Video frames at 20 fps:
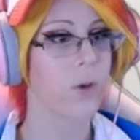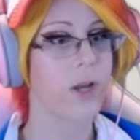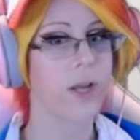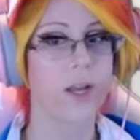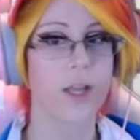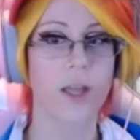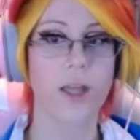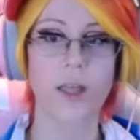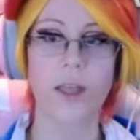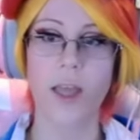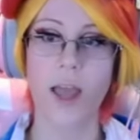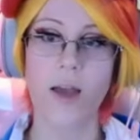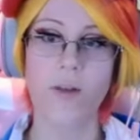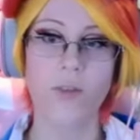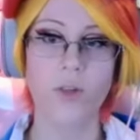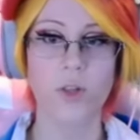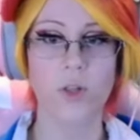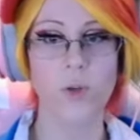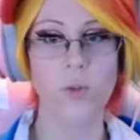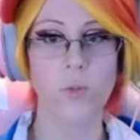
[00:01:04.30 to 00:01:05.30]
gonna have
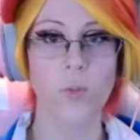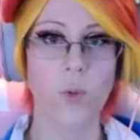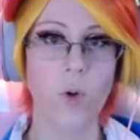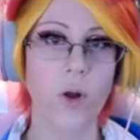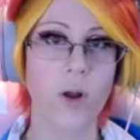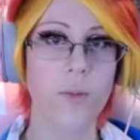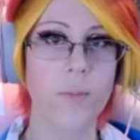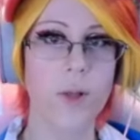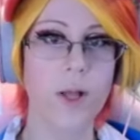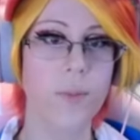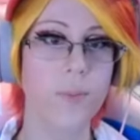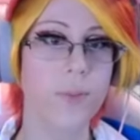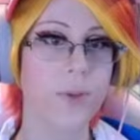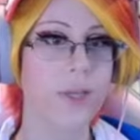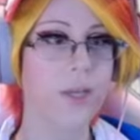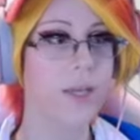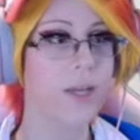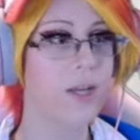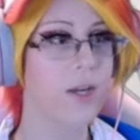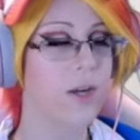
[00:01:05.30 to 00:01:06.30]
a little warm up
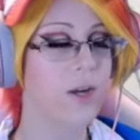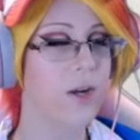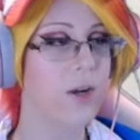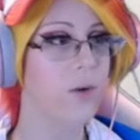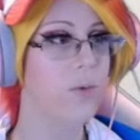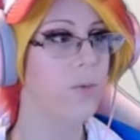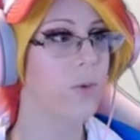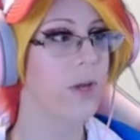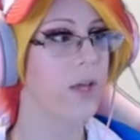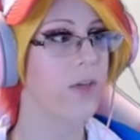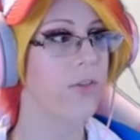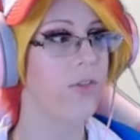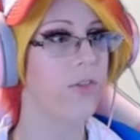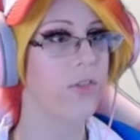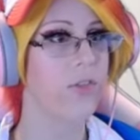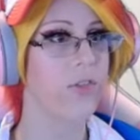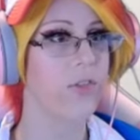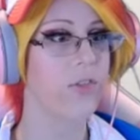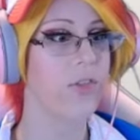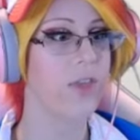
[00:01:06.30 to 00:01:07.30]
here with
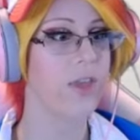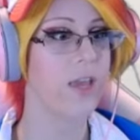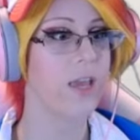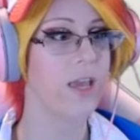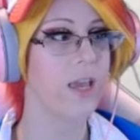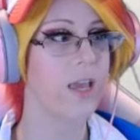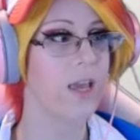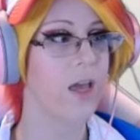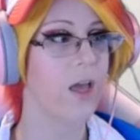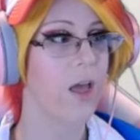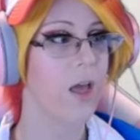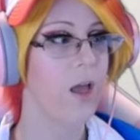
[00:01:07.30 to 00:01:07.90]
the